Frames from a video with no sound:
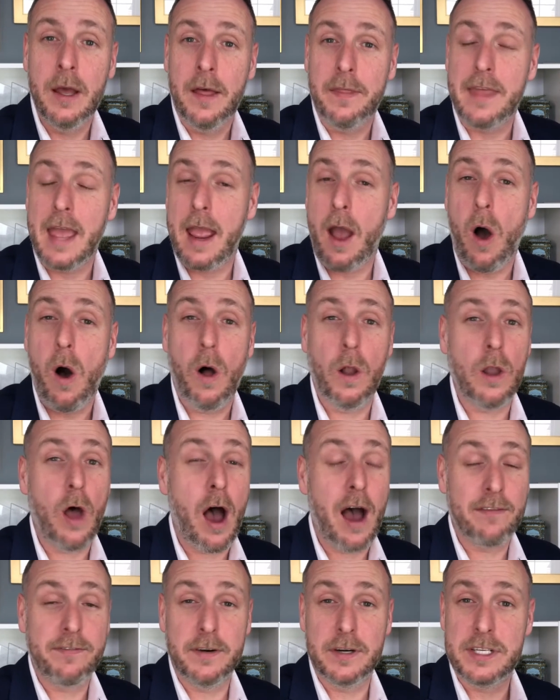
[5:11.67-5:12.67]
They all
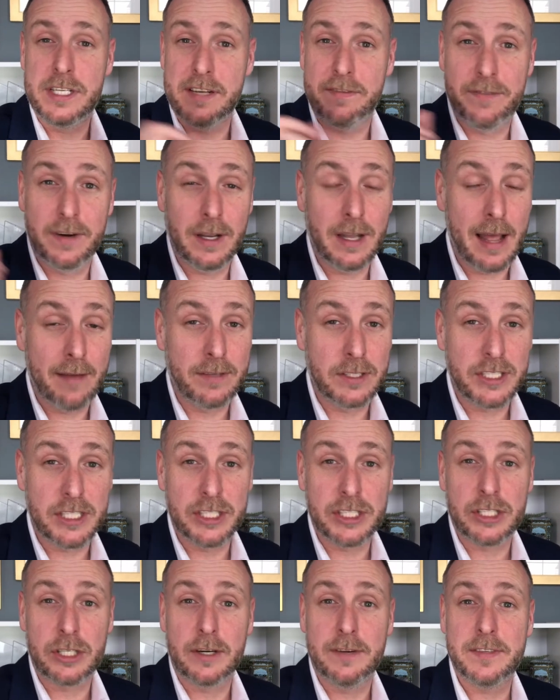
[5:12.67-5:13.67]
offer different levels of
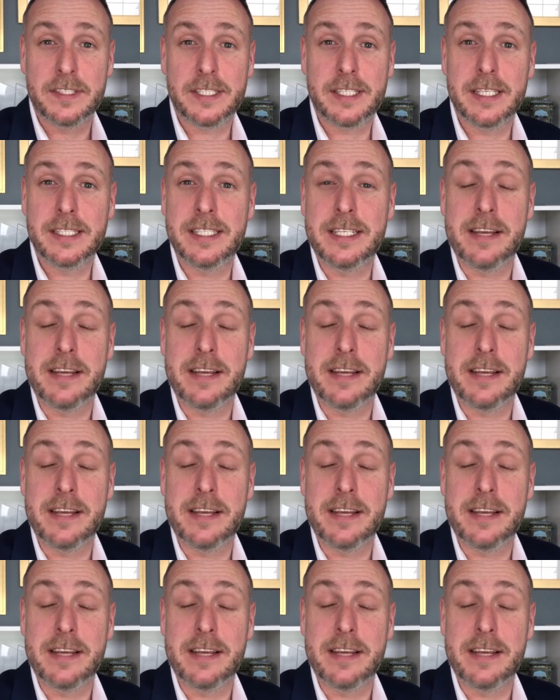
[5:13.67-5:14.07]
services,